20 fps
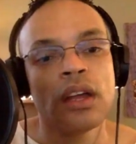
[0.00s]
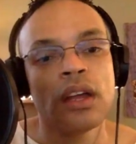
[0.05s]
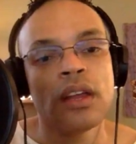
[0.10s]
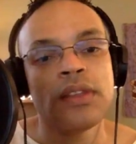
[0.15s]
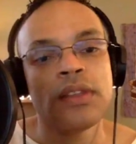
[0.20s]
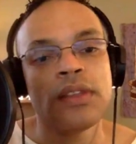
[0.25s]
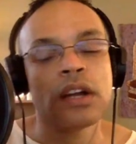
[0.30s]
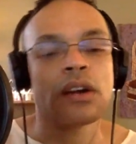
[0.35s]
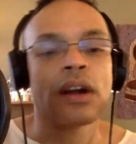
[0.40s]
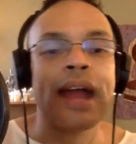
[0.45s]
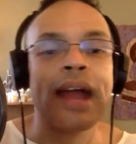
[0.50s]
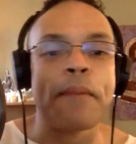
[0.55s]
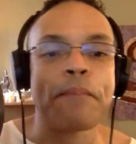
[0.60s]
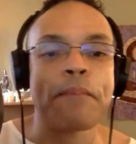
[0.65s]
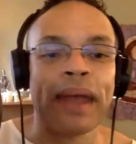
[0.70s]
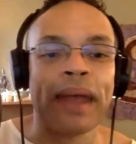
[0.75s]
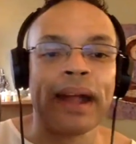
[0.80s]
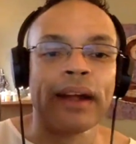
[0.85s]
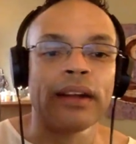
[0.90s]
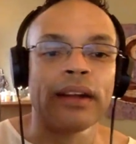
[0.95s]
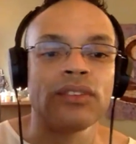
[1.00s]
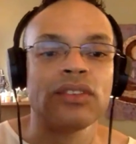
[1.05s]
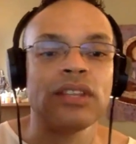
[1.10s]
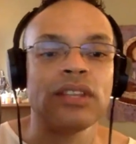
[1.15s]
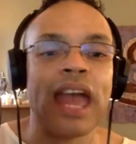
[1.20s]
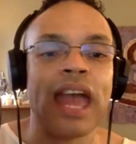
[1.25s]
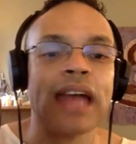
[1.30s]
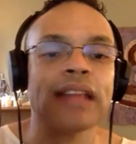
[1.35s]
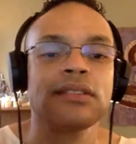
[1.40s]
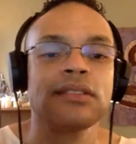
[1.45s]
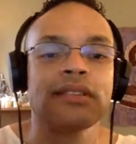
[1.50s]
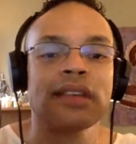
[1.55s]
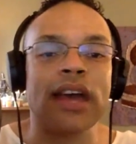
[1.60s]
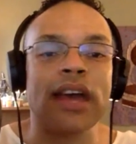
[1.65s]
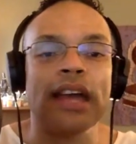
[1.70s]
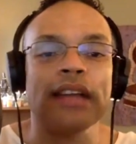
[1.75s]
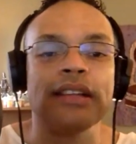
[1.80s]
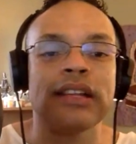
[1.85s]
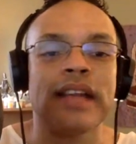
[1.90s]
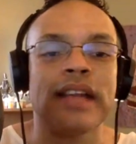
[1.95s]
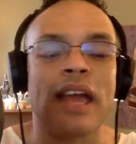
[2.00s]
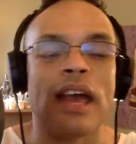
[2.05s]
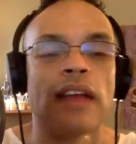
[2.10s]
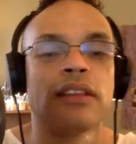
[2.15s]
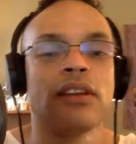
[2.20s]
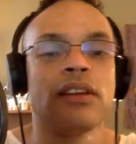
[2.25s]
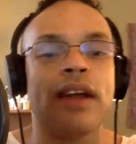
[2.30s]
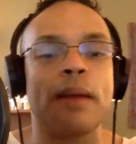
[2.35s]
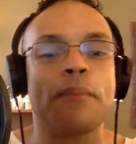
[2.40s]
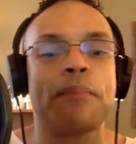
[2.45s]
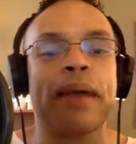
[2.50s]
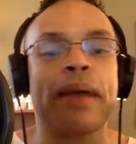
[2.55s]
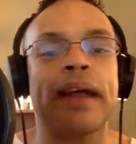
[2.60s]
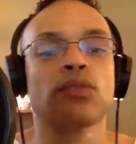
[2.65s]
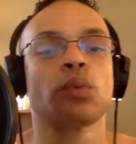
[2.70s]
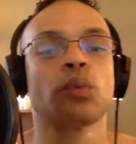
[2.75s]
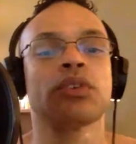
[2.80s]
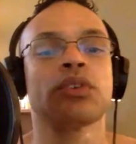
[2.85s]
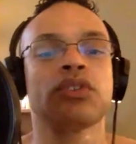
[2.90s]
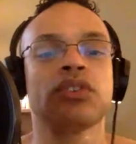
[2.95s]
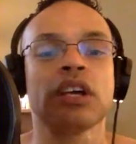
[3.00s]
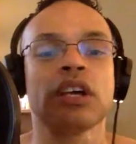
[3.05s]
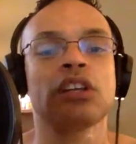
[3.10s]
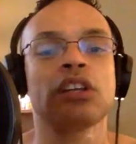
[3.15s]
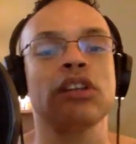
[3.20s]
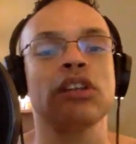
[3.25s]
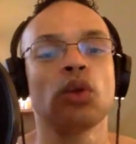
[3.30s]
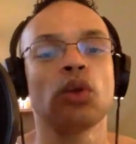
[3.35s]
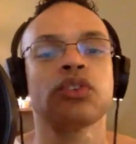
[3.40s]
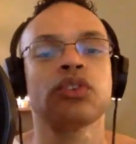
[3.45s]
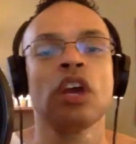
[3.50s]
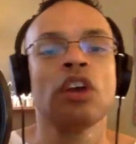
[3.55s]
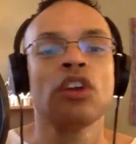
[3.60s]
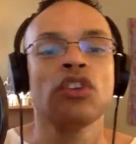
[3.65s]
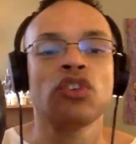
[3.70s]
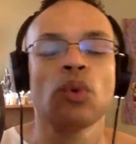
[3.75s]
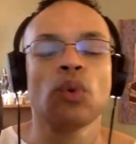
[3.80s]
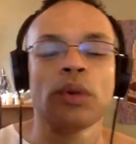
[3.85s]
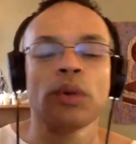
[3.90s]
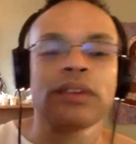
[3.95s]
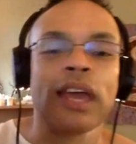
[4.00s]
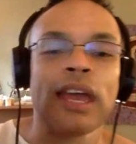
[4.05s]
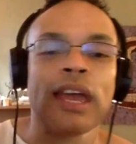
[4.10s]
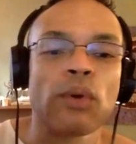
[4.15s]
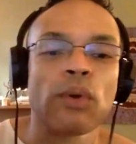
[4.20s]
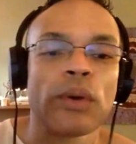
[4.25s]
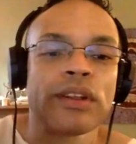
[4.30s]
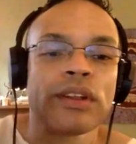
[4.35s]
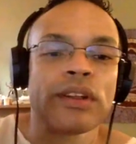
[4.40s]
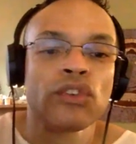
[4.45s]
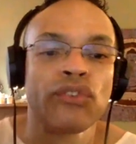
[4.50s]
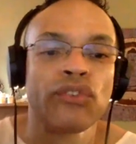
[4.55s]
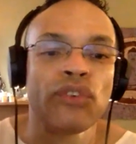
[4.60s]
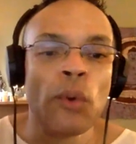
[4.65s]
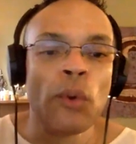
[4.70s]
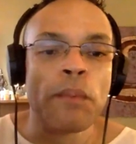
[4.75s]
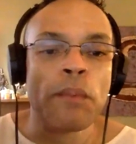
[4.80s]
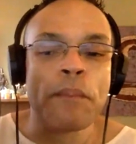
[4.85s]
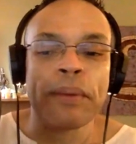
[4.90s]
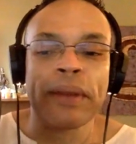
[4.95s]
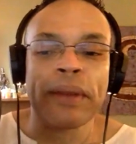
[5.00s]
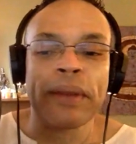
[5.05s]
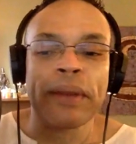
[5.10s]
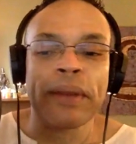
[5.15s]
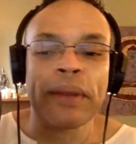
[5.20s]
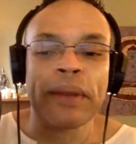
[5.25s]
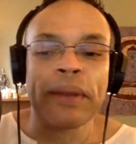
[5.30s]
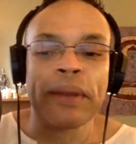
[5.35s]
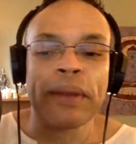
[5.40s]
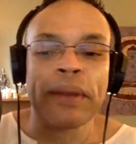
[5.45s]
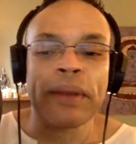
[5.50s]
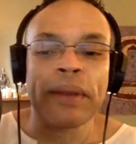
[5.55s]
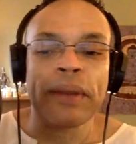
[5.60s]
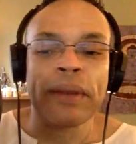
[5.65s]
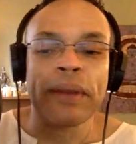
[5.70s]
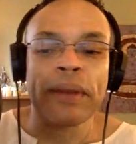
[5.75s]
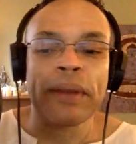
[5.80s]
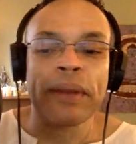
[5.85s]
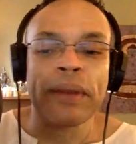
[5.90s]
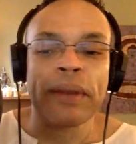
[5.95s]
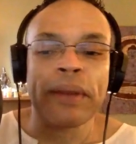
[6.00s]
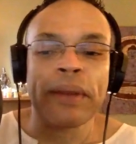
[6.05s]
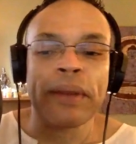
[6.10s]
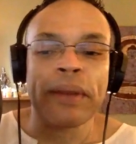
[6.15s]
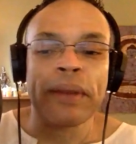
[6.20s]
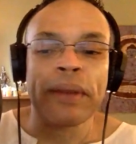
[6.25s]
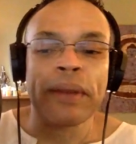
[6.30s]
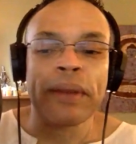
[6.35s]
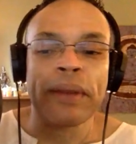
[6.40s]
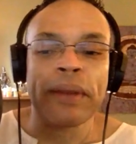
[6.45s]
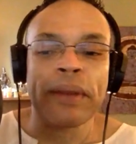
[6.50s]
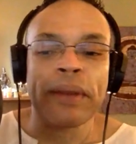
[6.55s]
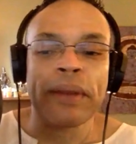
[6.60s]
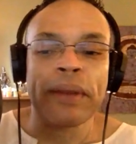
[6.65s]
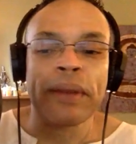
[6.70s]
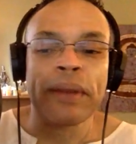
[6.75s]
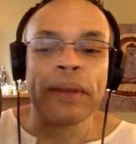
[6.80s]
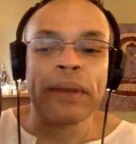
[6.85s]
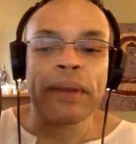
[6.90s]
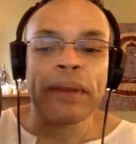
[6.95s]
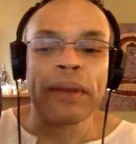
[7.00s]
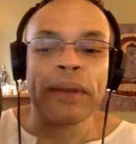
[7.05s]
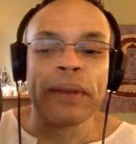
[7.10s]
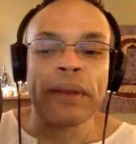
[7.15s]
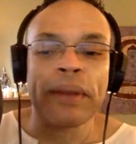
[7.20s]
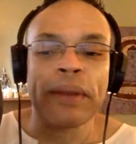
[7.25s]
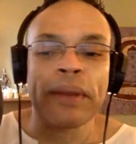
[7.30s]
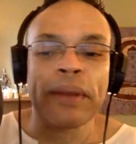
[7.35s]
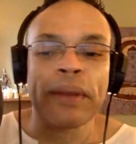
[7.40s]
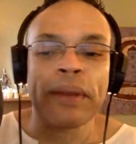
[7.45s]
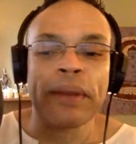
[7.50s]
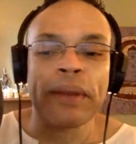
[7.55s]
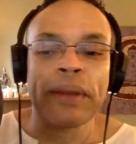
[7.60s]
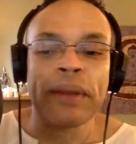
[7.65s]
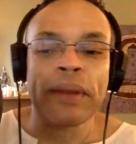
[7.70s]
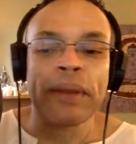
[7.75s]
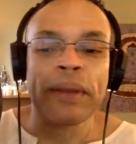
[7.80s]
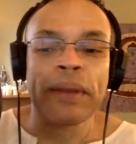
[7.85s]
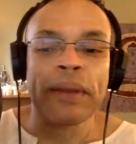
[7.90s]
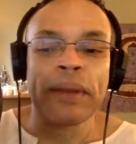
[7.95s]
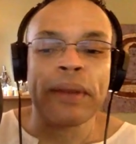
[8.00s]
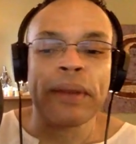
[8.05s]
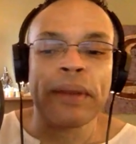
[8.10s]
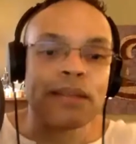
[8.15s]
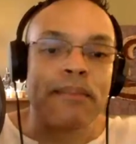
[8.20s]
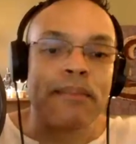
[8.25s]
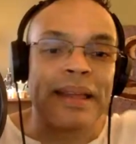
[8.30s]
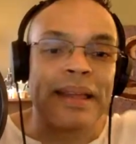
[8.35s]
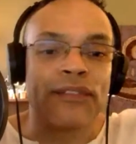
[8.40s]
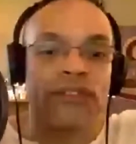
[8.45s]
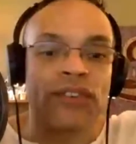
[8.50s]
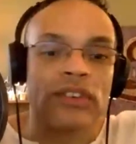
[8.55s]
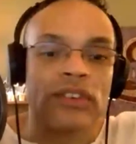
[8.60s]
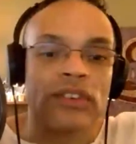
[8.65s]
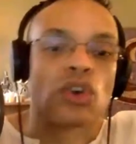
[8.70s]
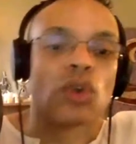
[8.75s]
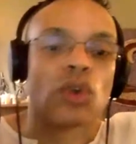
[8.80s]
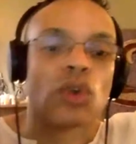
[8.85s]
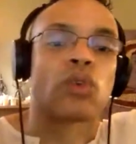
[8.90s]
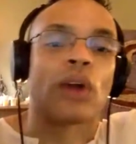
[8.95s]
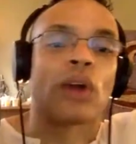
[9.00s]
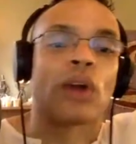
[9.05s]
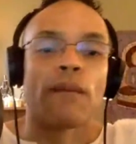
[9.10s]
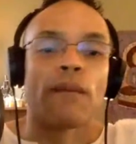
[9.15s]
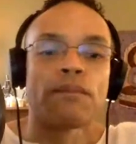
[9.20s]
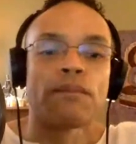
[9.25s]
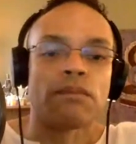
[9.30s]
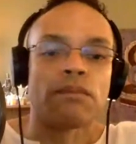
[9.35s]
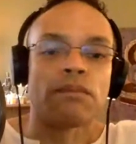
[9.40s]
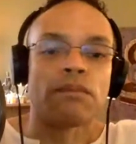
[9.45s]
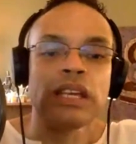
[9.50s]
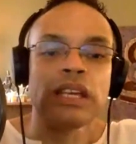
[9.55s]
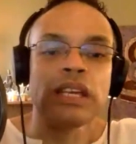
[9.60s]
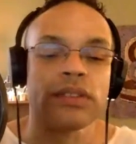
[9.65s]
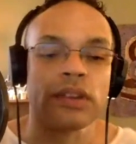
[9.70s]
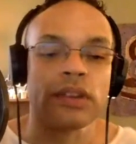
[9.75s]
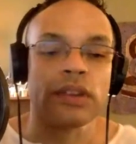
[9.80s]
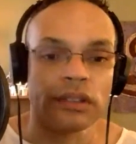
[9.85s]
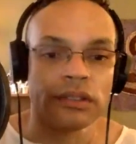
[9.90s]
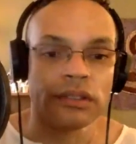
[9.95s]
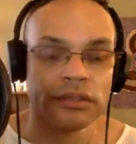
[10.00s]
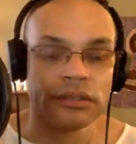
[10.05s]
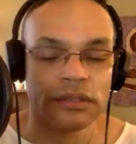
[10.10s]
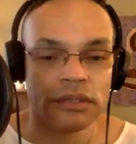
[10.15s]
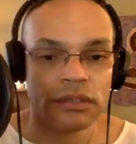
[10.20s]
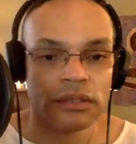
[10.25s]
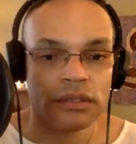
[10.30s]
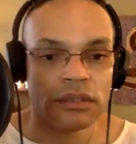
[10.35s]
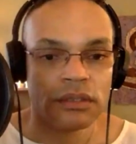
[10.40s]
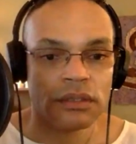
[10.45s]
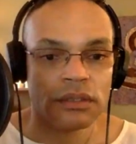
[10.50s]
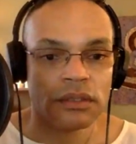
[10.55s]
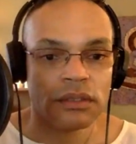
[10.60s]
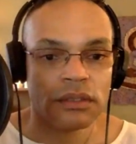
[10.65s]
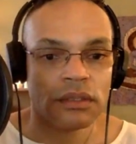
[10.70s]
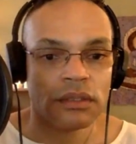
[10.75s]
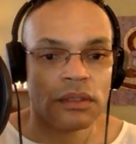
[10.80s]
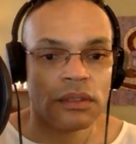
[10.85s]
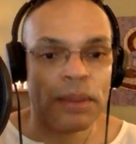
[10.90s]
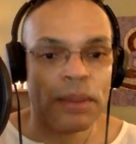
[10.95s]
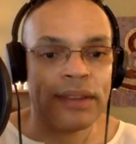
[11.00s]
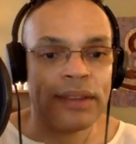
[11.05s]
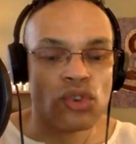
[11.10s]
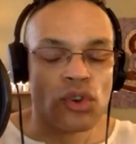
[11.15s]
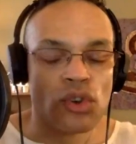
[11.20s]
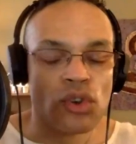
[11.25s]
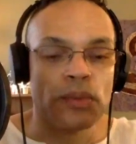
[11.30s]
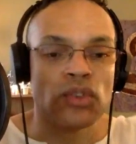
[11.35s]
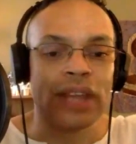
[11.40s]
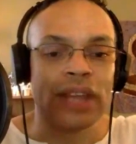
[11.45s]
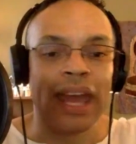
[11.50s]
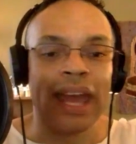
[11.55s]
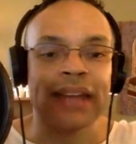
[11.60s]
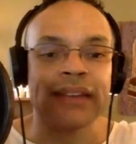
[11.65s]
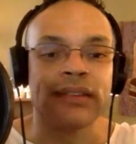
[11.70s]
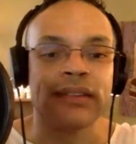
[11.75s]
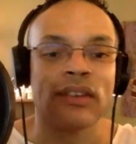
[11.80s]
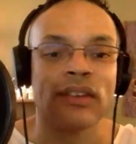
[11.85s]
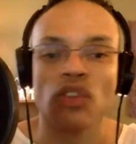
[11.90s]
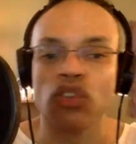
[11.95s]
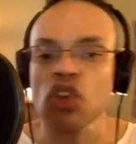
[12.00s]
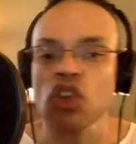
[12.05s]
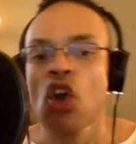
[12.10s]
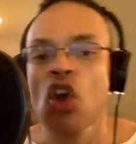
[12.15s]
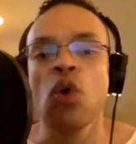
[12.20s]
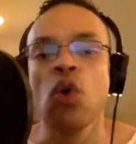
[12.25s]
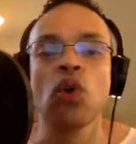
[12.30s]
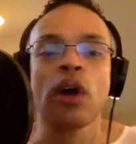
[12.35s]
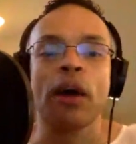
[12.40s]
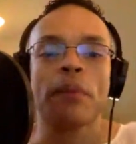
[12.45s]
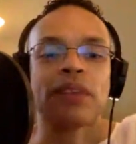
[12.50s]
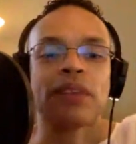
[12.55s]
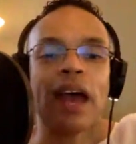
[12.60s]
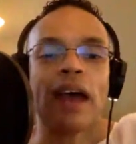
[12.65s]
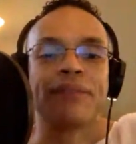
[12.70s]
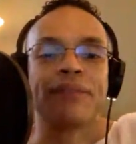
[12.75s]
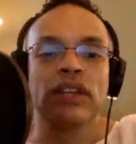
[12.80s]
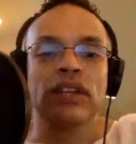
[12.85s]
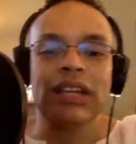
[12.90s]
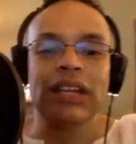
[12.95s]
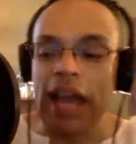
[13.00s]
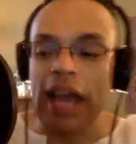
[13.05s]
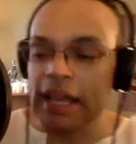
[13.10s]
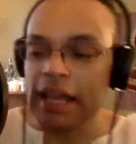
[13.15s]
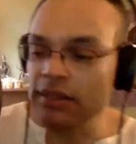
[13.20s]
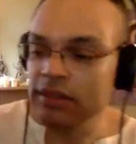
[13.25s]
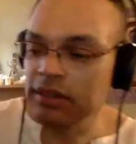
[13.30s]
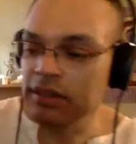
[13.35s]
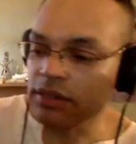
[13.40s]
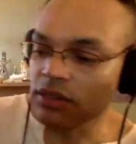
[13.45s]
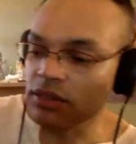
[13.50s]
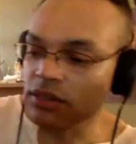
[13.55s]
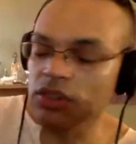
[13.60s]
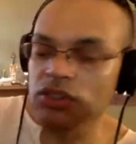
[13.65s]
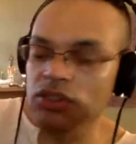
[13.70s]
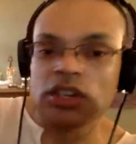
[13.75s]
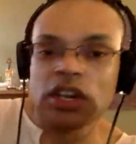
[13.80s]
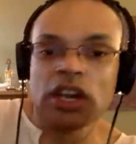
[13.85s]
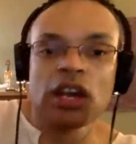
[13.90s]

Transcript: The grandparents, and then the grandparents will sit close to a table where there's food prepared, but no one's sitting there because that is for the ancestors in the metaphysical realm, the ether. Paying tribute to the ancestors. Who comes after the ancestors?